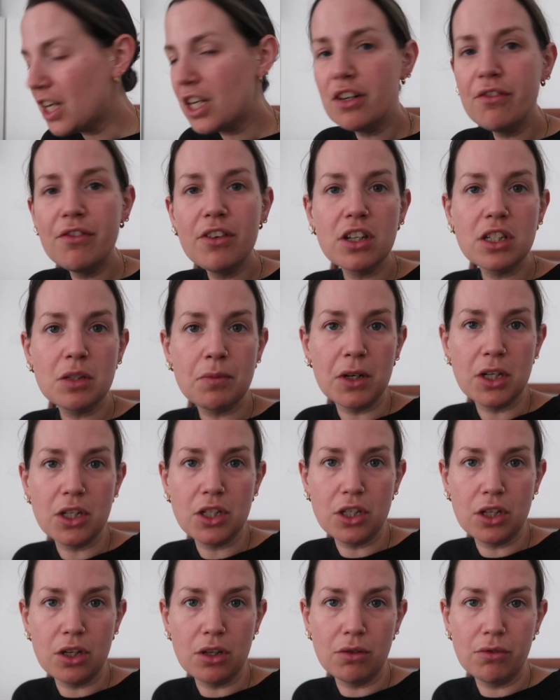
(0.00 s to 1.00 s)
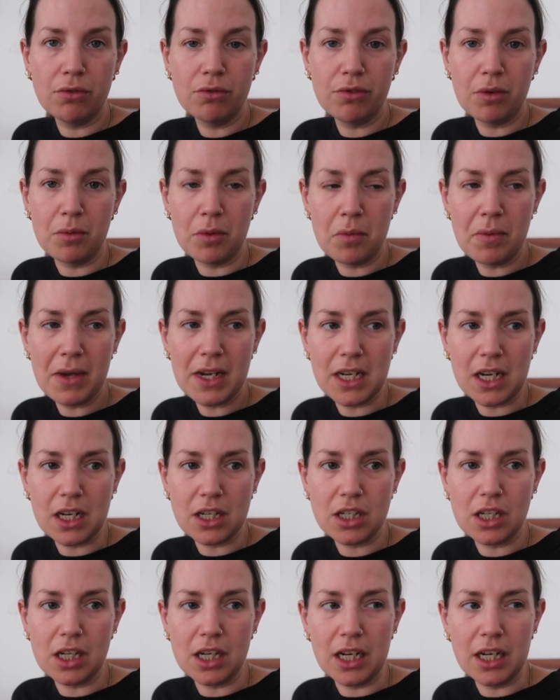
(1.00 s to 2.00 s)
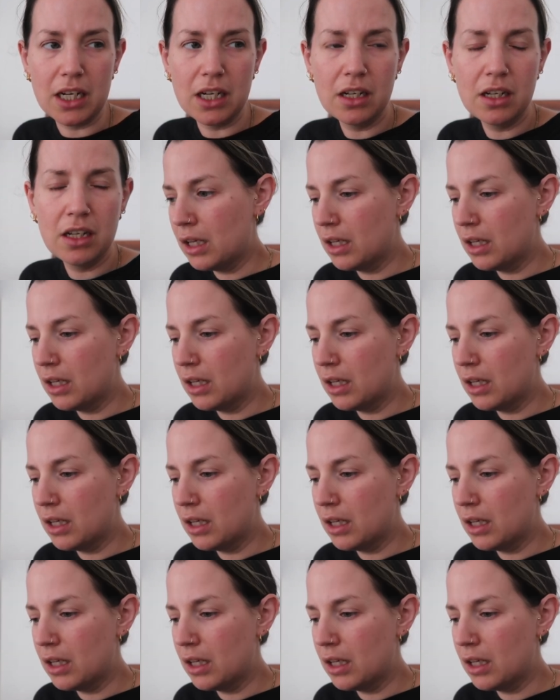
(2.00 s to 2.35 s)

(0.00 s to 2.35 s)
I could have last spoke to you from the bed, actually.